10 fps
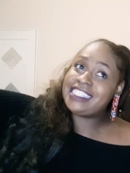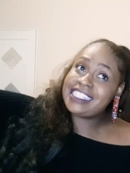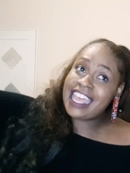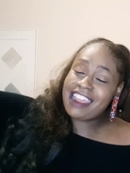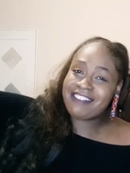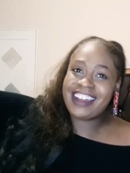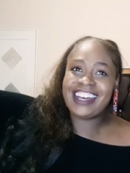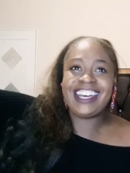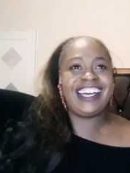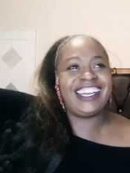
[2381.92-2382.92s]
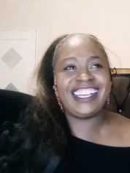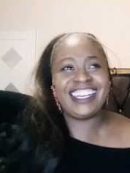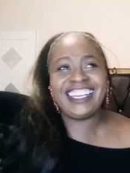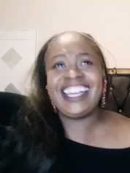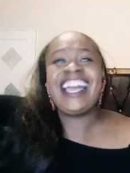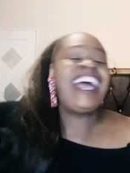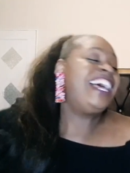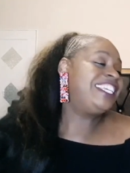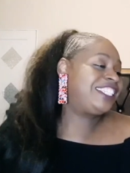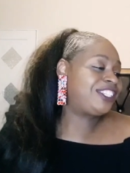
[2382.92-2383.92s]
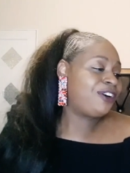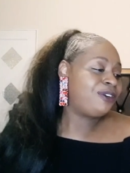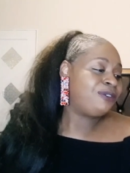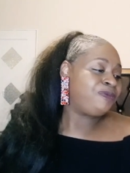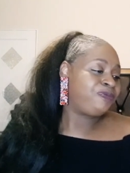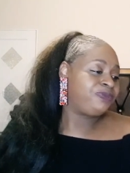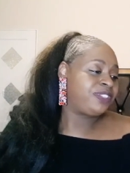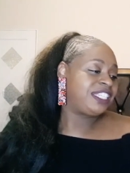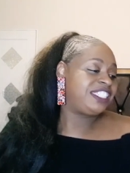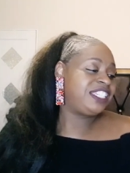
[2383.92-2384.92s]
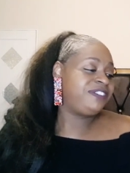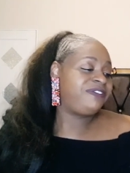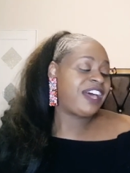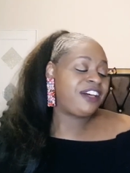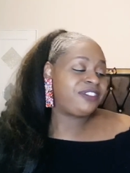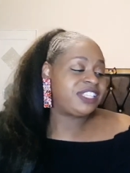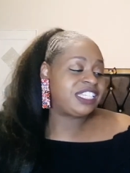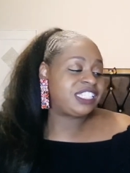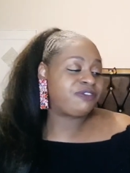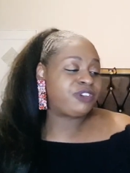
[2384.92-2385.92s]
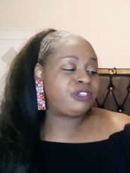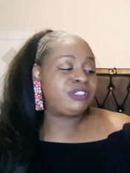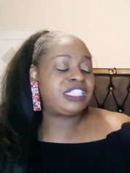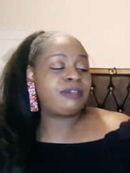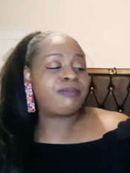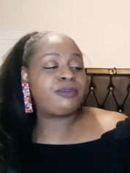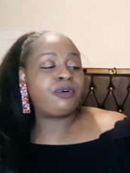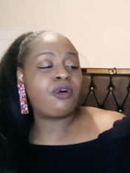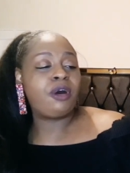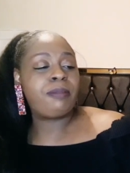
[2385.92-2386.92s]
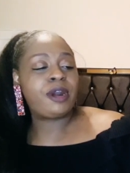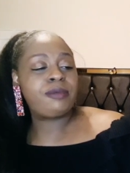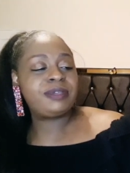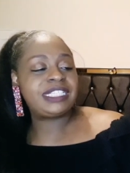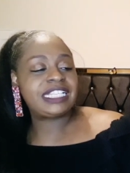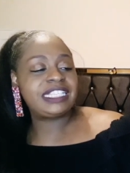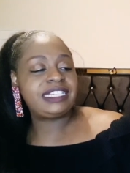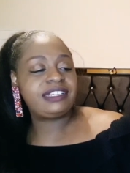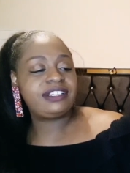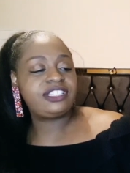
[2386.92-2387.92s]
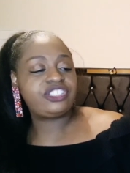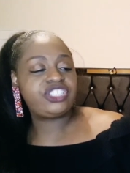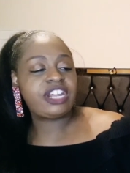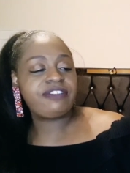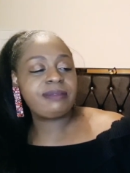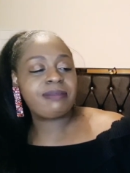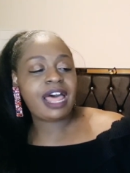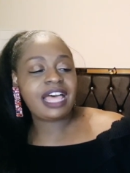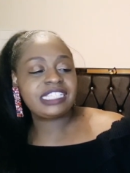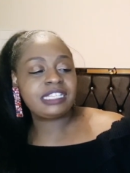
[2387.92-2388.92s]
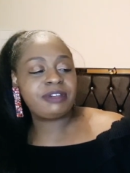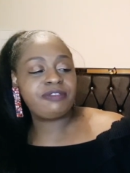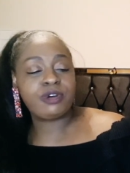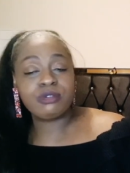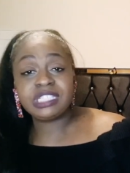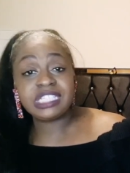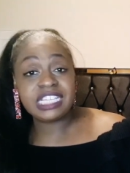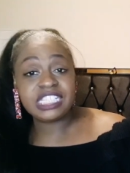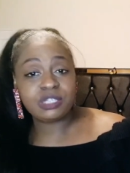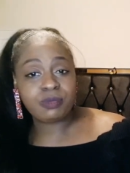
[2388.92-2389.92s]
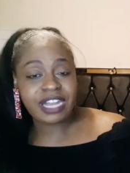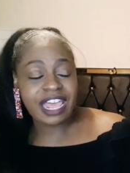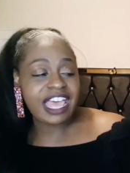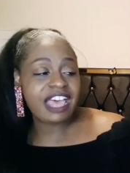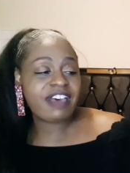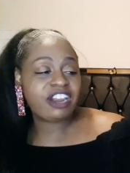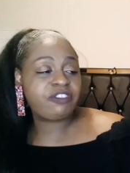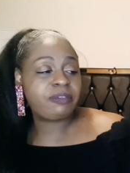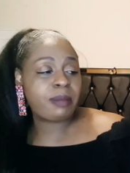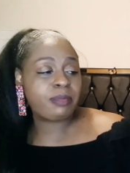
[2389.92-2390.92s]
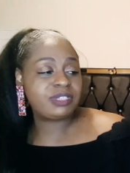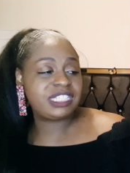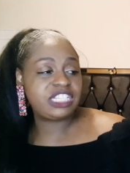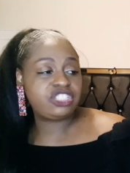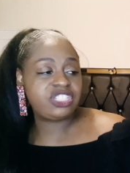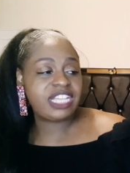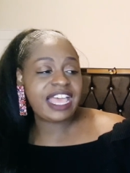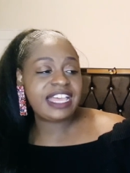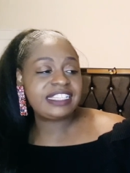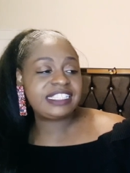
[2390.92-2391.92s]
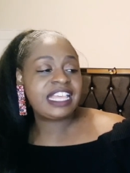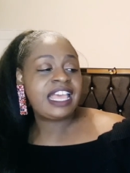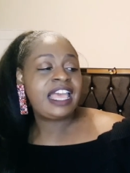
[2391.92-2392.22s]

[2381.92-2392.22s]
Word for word: Sarah. So she found this Real Simple all-purpose cleaner. Cherry Blossom and Rose Scent is the one I have. I don't remember what scent she has.